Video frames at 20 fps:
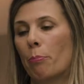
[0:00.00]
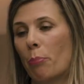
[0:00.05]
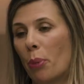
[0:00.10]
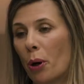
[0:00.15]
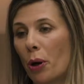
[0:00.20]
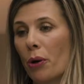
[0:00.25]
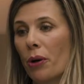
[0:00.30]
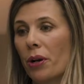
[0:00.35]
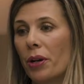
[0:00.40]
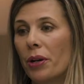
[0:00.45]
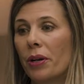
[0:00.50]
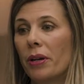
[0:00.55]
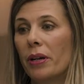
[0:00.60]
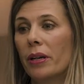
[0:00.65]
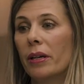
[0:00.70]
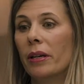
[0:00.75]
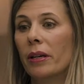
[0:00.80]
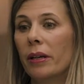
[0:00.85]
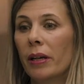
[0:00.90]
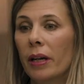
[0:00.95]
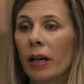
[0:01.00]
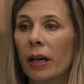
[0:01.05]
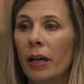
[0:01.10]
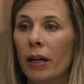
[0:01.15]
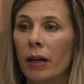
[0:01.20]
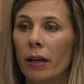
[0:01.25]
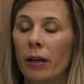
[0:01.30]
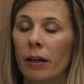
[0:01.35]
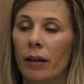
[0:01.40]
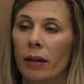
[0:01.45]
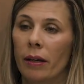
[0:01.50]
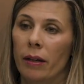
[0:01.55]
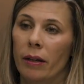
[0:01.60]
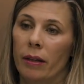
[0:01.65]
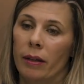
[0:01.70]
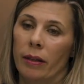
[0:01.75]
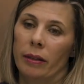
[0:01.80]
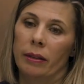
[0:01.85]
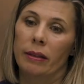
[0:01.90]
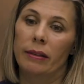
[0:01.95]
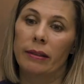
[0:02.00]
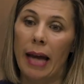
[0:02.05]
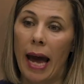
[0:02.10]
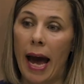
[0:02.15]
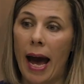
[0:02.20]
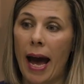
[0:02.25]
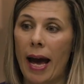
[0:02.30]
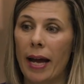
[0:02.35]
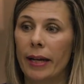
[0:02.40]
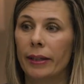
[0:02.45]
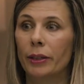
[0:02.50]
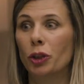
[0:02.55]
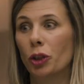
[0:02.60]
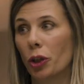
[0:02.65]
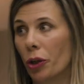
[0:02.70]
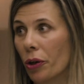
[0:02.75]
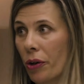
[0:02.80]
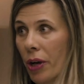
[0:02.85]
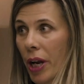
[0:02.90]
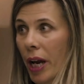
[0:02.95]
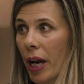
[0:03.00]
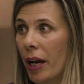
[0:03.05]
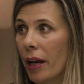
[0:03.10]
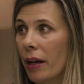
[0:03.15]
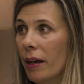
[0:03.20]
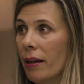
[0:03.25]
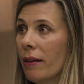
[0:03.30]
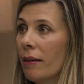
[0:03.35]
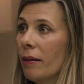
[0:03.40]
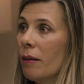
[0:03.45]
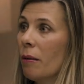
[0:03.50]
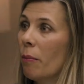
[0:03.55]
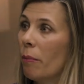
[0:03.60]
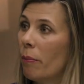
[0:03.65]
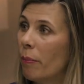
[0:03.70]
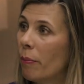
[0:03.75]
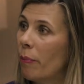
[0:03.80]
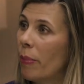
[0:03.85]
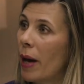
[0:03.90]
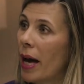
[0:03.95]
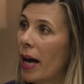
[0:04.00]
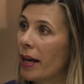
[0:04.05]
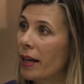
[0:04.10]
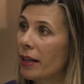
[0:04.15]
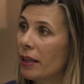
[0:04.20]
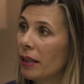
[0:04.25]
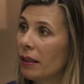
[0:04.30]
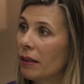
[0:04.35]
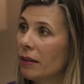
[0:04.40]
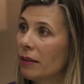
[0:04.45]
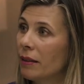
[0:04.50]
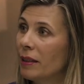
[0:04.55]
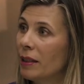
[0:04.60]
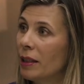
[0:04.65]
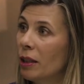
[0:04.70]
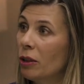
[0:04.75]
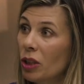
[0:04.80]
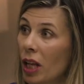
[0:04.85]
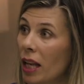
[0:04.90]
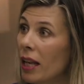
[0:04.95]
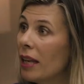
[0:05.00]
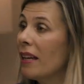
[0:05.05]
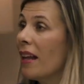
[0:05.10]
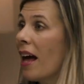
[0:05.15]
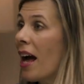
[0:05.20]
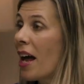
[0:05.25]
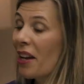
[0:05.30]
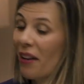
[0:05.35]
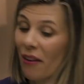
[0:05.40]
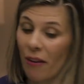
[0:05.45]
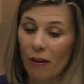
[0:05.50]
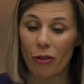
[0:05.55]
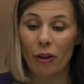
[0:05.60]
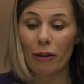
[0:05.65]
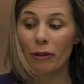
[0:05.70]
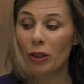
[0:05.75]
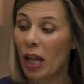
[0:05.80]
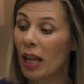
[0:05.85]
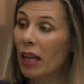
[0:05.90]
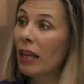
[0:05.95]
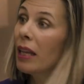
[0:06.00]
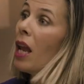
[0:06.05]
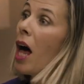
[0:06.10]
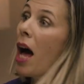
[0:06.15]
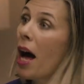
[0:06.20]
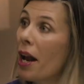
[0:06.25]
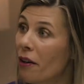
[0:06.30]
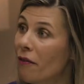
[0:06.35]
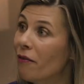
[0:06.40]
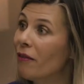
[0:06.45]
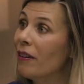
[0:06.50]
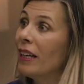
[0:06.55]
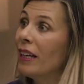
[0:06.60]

burden, sad journey. Yeah. But there's a lot of